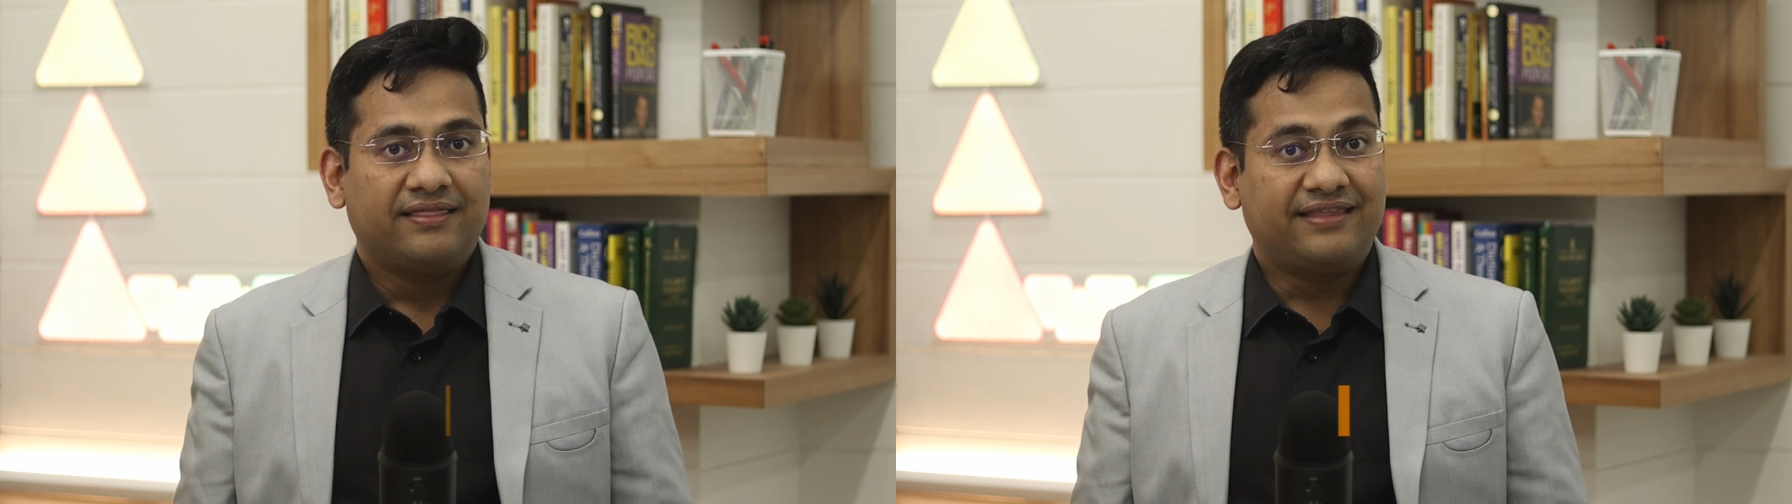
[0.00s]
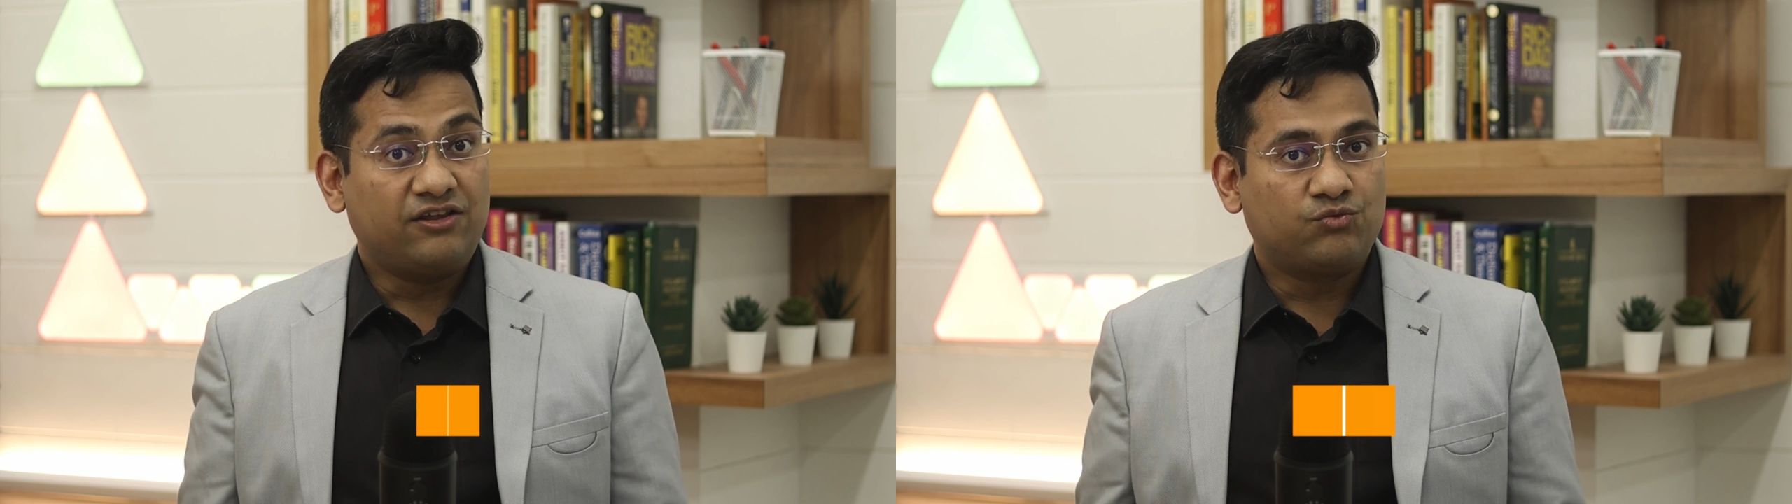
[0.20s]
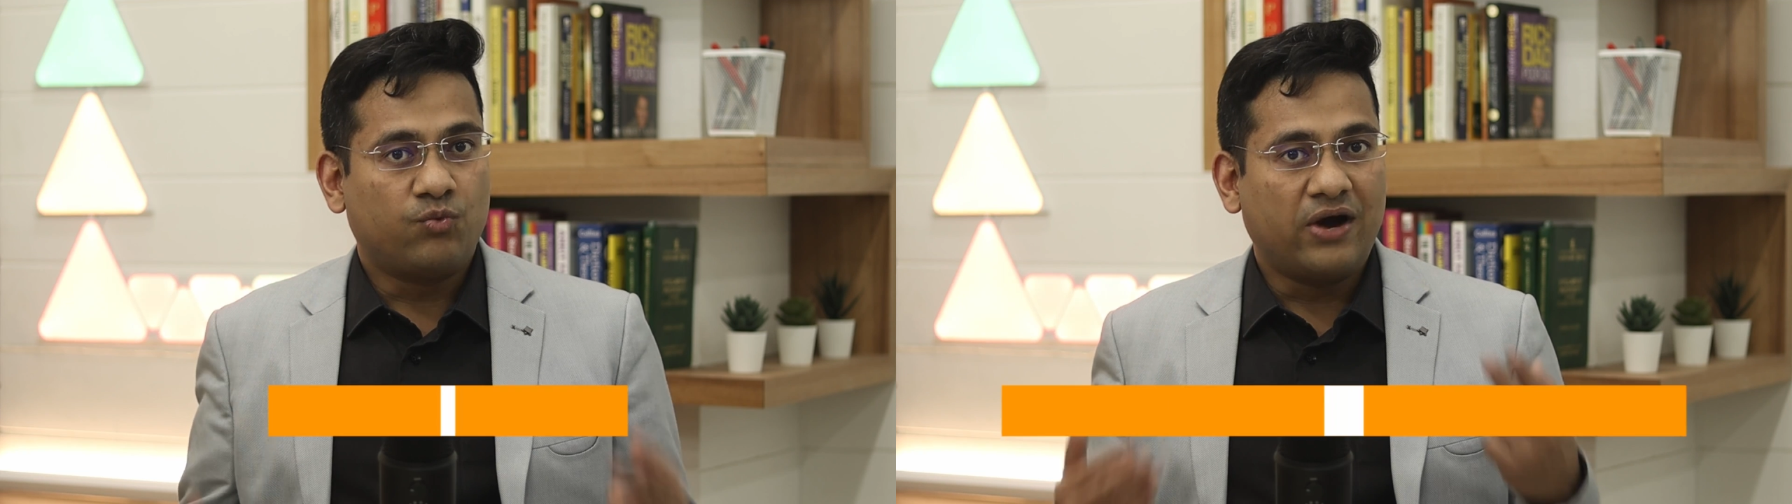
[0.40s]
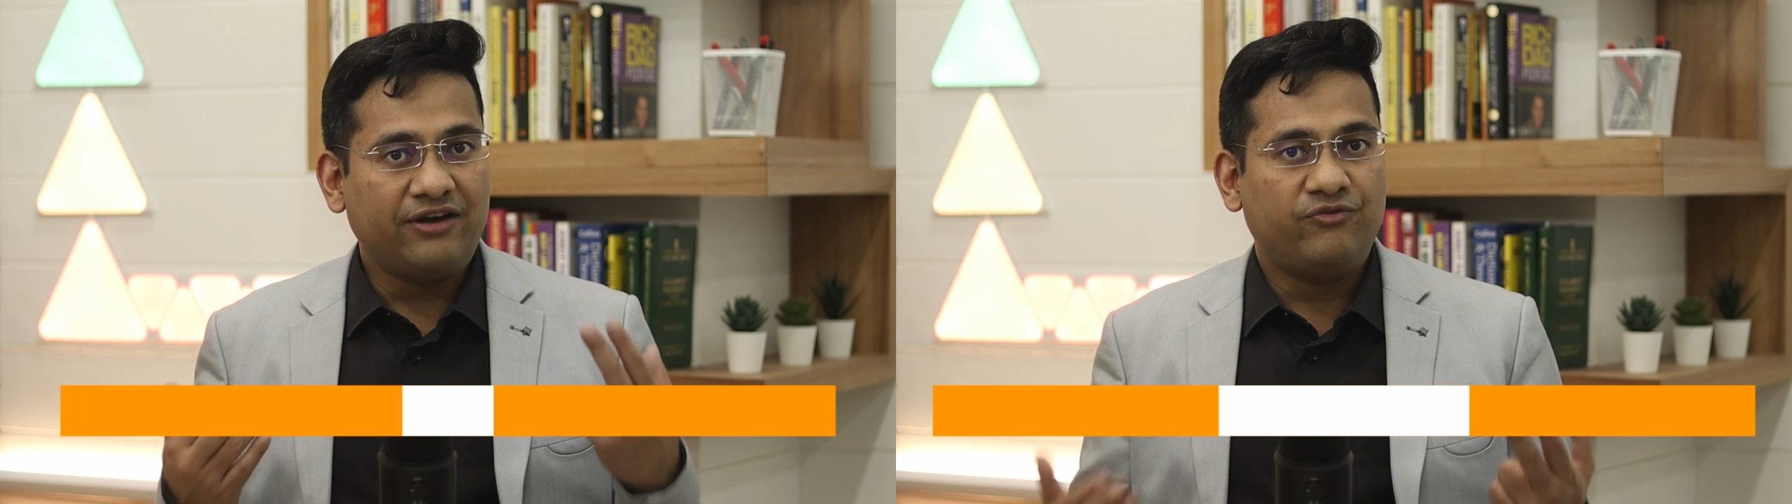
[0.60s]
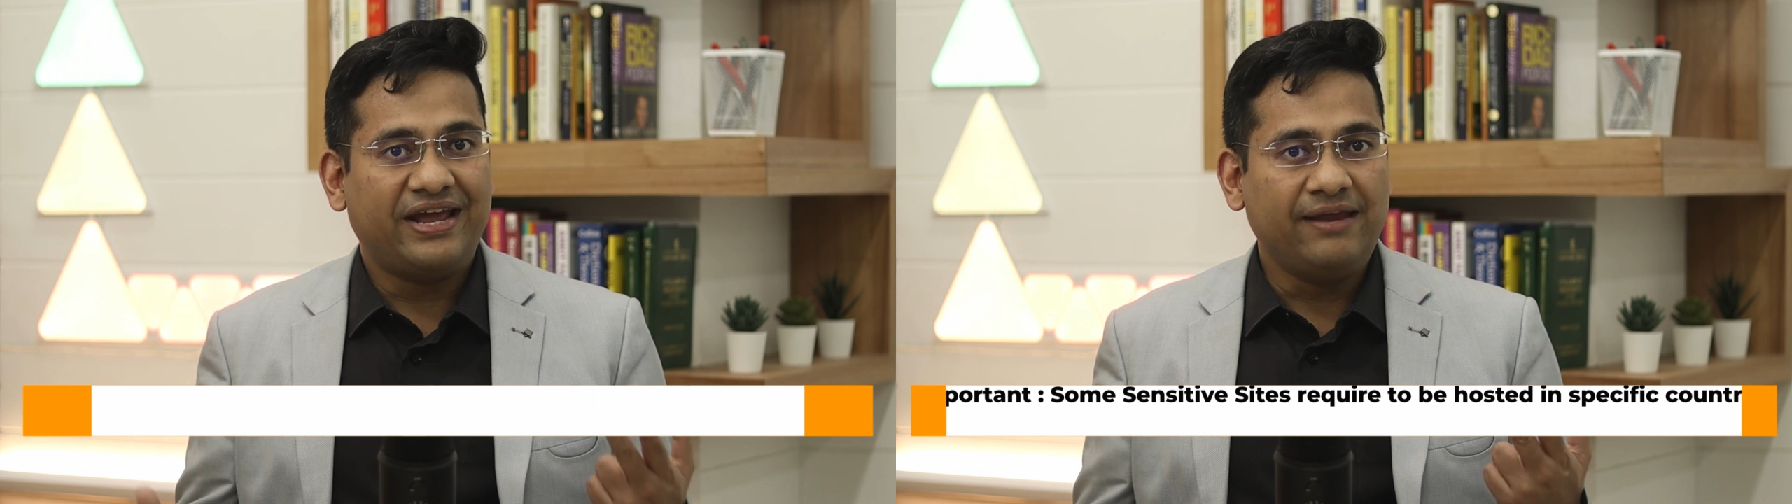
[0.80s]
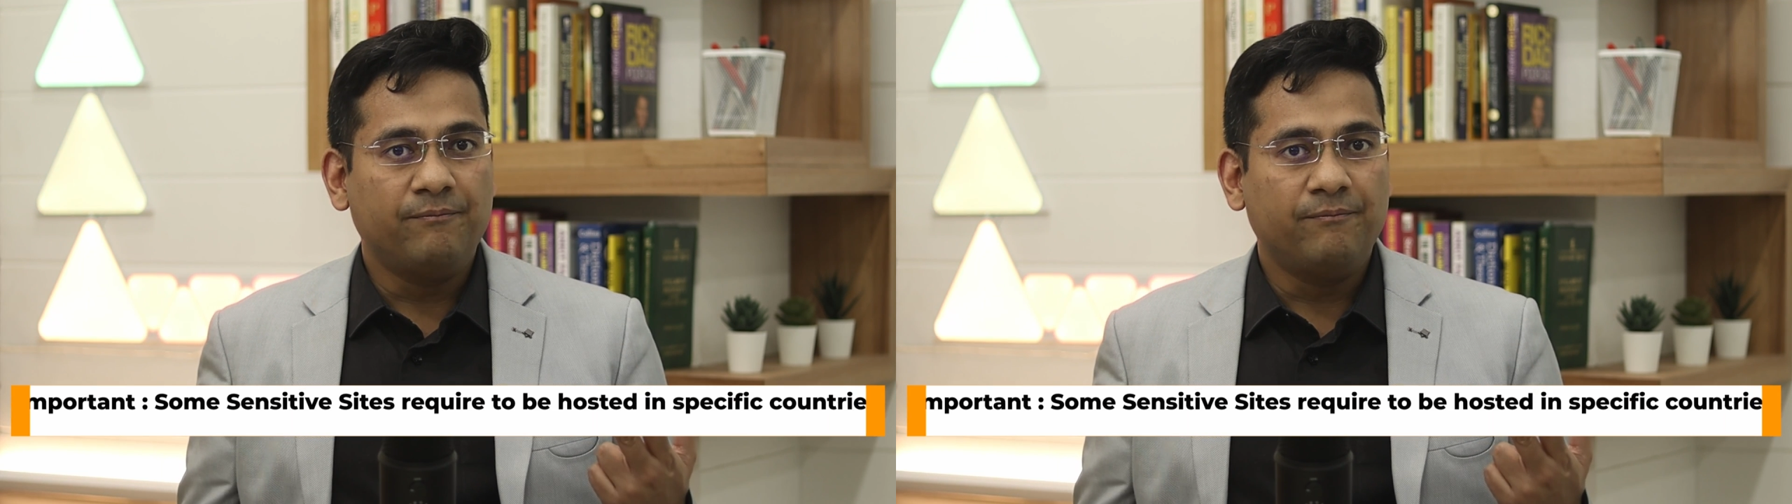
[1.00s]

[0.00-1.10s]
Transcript: There is one very